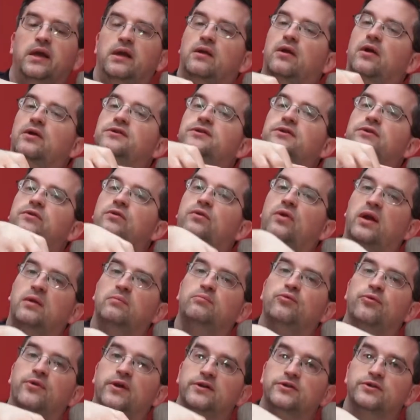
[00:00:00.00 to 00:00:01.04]
and also
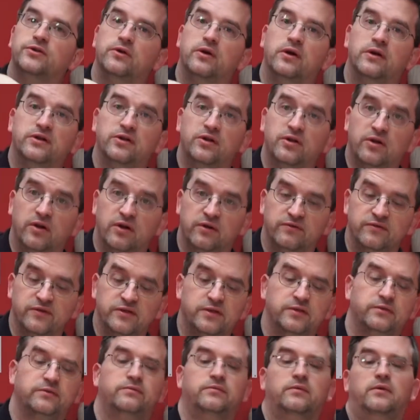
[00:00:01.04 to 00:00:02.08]
create pressure on
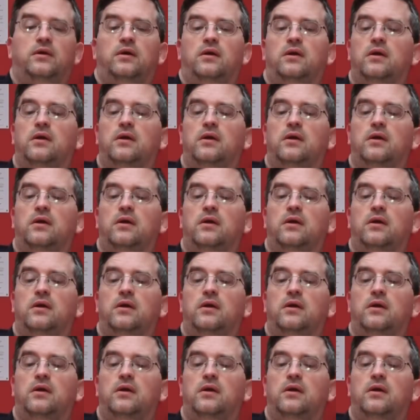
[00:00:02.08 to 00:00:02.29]
nerves.